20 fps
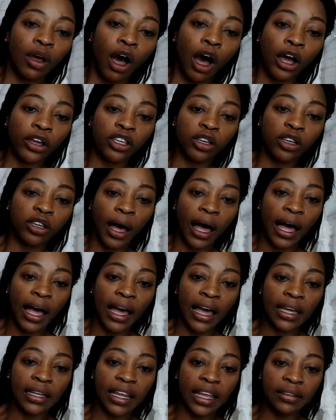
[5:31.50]

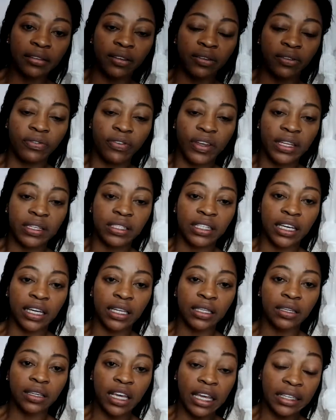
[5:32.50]
occupied and
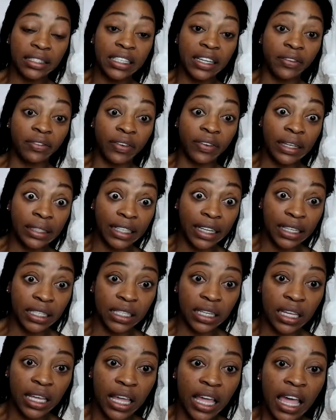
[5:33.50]
defended and defended.
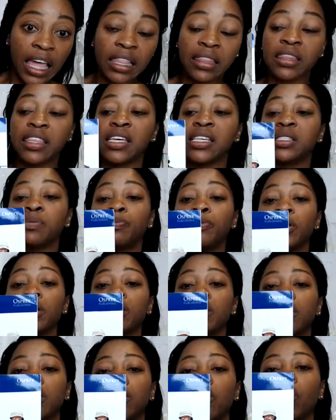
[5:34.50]
This book
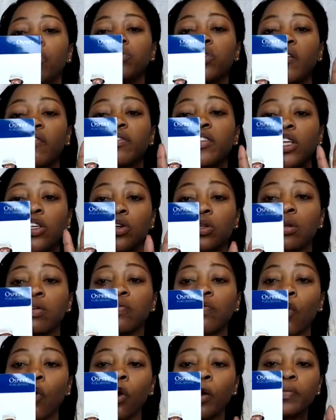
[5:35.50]
goes over the
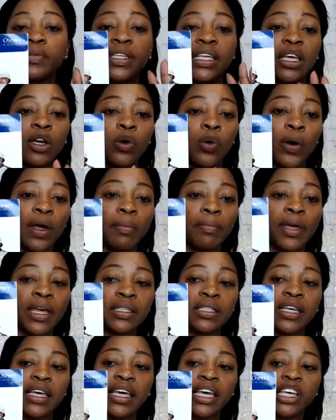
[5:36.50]
uniforms, equipment
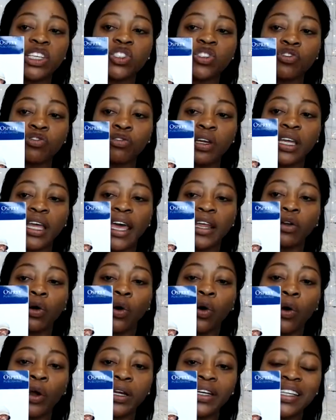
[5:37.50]
history,
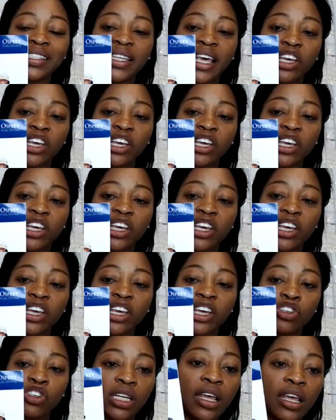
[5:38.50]
and
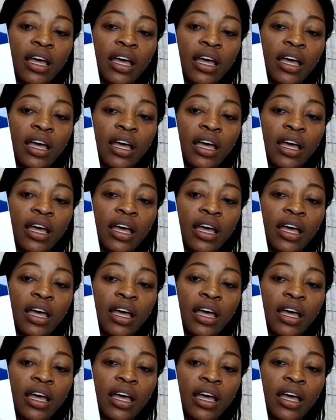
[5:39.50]
organization